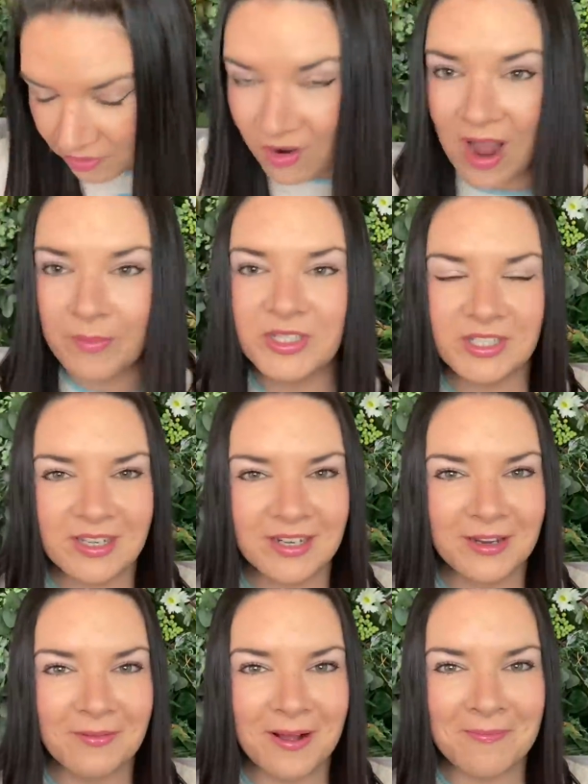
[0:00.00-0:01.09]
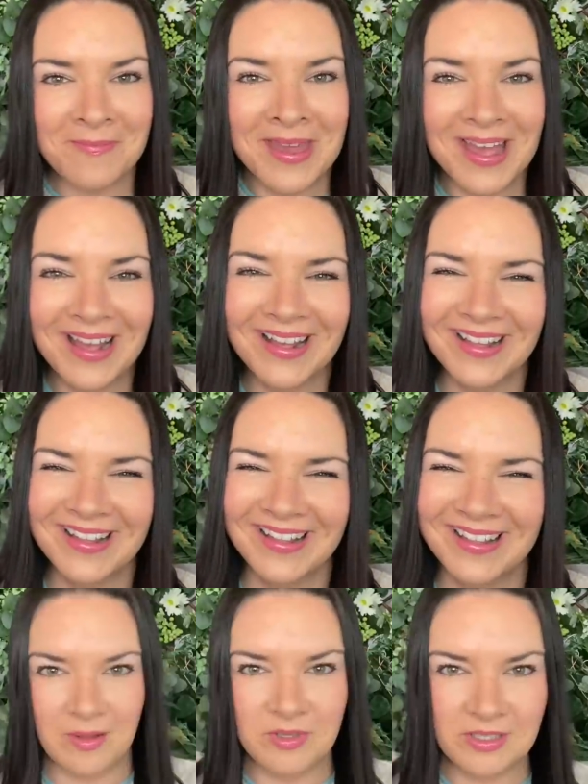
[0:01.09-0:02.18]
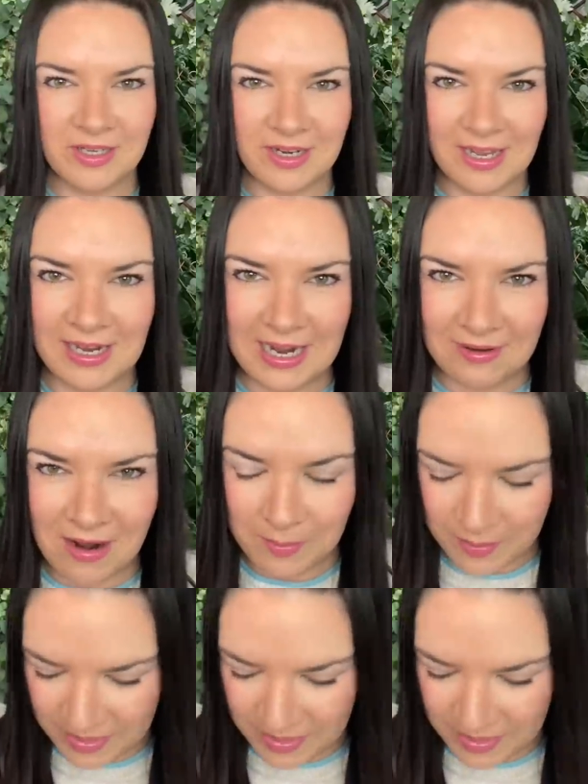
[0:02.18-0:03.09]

Right, I'm just gonna I'm just gonna clear up